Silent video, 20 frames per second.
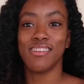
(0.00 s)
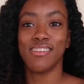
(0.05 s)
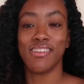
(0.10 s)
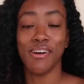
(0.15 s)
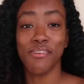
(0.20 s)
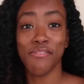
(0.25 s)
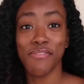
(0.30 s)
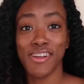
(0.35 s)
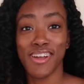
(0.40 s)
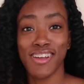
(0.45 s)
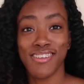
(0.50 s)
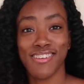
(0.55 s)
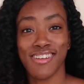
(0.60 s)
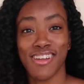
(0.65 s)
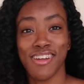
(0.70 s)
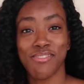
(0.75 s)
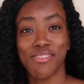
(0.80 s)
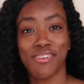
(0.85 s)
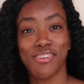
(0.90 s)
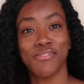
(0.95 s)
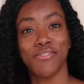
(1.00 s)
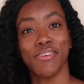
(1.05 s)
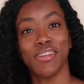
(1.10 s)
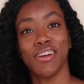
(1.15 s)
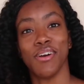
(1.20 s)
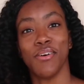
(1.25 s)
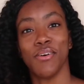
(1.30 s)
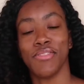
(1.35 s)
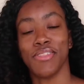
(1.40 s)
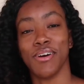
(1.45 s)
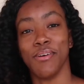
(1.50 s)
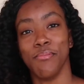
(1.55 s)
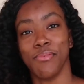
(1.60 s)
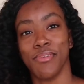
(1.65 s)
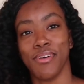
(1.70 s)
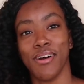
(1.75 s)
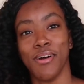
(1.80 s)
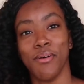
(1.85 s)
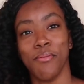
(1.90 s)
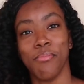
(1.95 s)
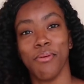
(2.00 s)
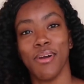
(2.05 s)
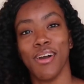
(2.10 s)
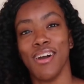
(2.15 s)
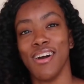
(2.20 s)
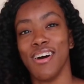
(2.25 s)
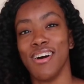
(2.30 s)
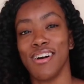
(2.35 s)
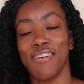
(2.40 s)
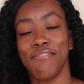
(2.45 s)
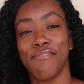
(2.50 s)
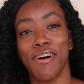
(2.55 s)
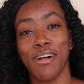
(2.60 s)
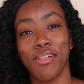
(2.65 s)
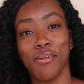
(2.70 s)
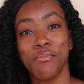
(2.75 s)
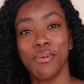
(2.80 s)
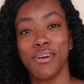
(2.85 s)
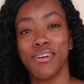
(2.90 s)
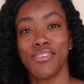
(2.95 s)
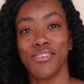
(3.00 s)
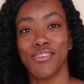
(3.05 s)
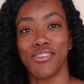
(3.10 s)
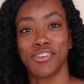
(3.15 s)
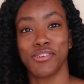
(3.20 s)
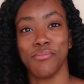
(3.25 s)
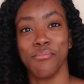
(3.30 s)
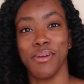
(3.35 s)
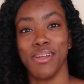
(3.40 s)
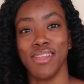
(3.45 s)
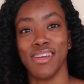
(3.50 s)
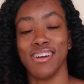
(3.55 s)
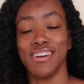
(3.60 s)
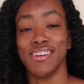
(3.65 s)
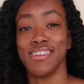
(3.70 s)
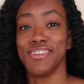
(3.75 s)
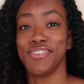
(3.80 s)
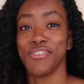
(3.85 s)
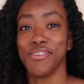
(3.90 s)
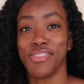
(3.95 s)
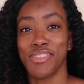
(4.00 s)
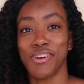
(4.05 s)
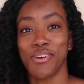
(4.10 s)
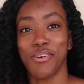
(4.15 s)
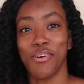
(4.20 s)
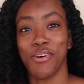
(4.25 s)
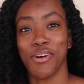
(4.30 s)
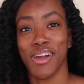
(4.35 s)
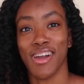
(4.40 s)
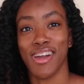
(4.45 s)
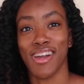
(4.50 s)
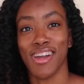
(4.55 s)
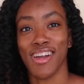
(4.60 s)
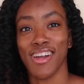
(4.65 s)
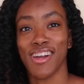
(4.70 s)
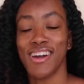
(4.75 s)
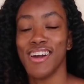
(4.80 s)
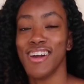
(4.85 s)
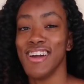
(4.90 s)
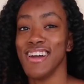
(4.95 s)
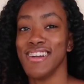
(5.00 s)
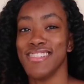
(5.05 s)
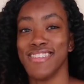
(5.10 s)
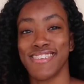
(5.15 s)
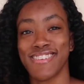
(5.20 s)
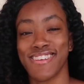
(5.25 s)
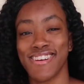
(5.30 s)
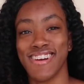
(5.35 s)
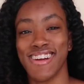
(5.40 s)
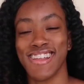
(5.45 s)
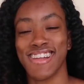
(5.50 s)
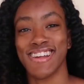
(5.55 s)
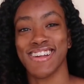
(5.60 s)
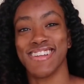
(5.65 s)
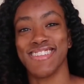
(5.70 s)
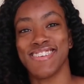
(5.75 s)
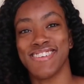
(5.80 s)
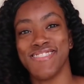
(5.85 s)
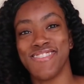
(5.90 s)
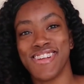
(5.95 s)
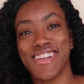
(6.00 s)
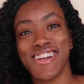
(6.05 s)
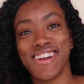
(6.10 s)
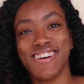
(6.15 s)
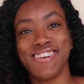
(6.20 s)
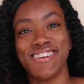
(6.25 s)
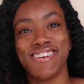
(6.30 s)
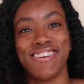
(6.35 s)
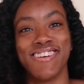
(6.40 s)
Don't forget to give this video a thumbs up. Follow me on social media, join the Cole gang, and let's go ahead and get into the video.